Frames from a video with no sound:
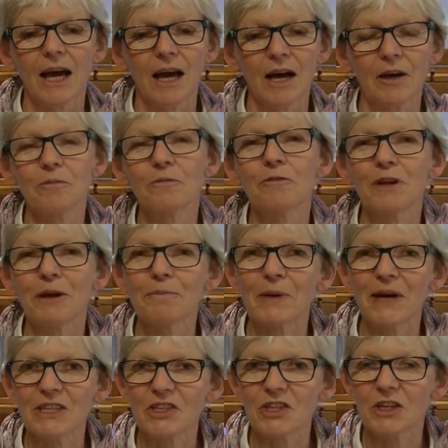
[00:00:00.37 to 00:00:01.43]
I'm Fran
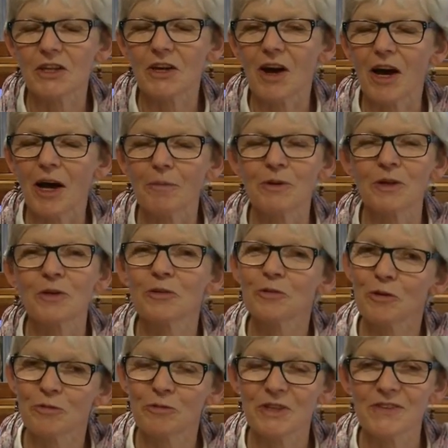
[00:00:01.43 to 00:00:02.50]
Badger. I'm an
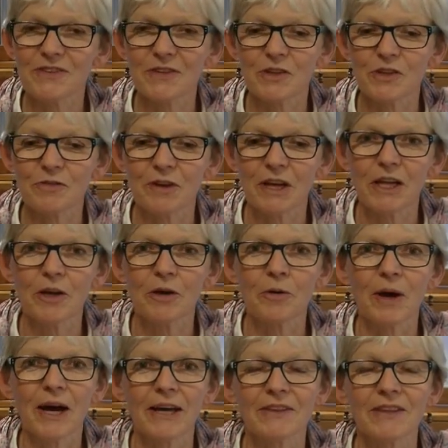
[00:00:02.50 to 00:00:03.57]
honorary research fellow
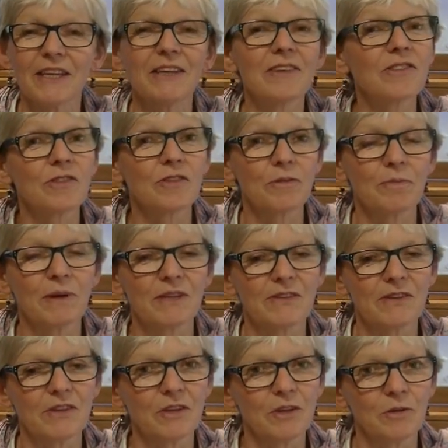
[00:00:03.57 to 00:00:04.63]
at the History of
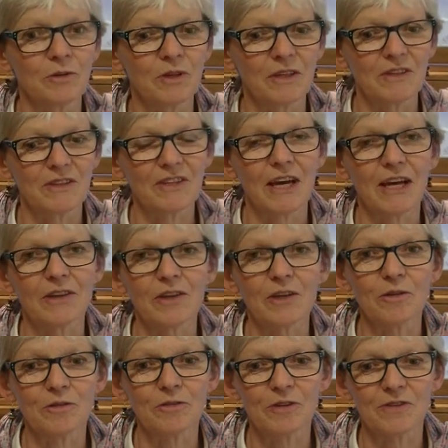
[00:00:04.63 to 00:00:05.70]
Medicine Unit at the
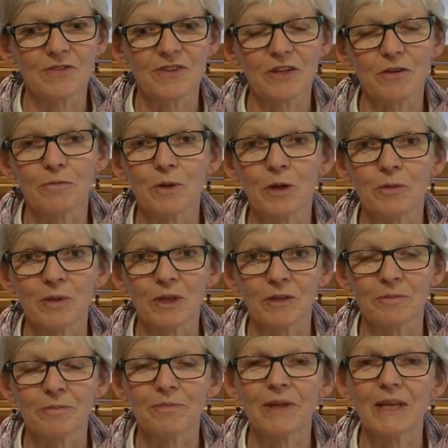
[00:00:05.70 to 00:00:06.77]
University of
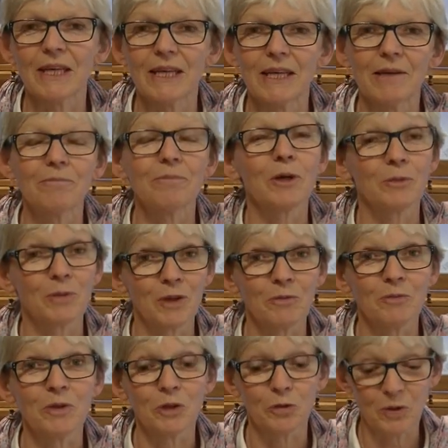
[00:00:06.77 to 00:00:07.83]
Birmingham, Birmingham,
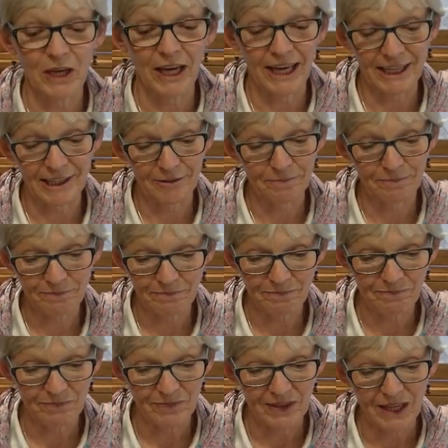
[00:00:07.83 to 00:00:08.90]
UK.
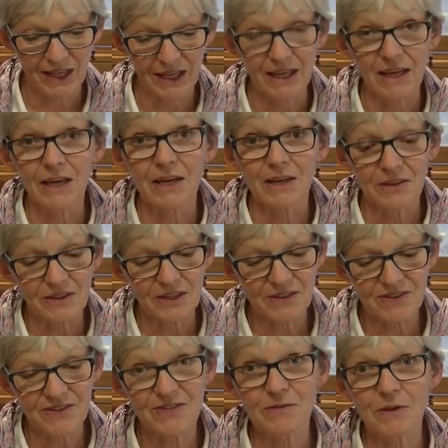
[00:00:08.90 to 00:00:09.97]

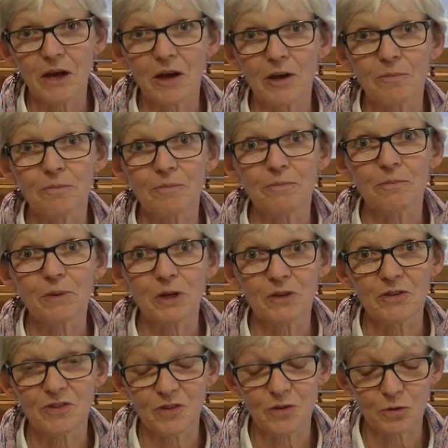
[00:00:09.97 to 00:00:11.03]
This birth
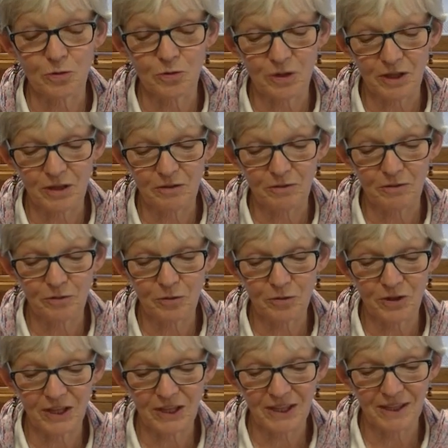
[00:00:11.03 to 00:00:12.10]
story for
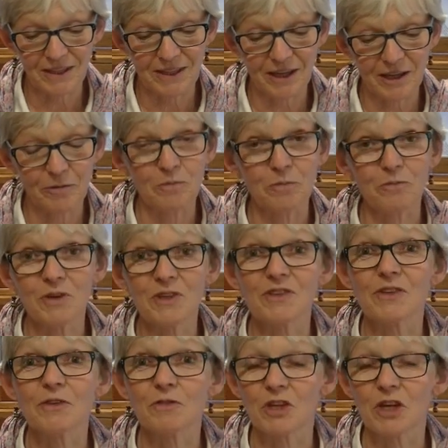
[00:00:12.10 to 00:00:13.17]
the
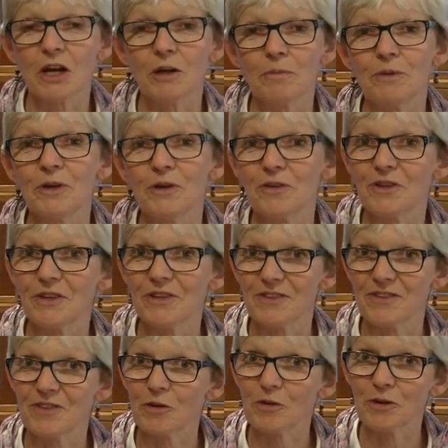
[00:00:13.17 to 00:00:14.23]
Risks of Childbirth
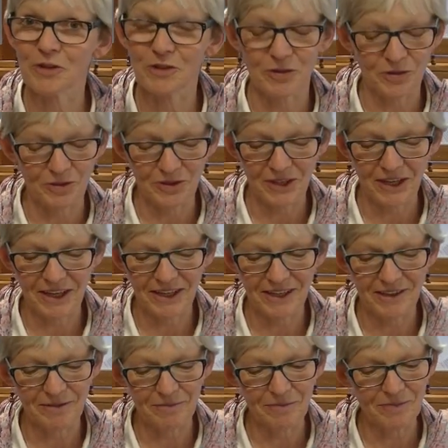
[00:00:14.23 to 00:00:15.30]
Historical
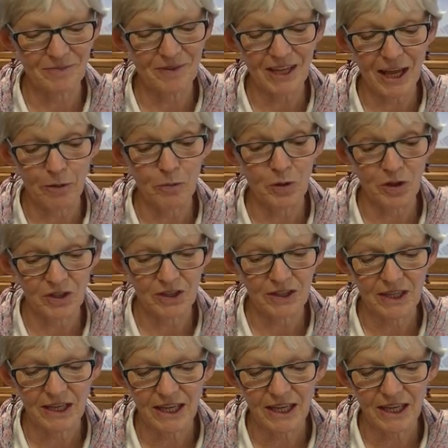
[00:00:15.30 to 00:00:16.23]
Network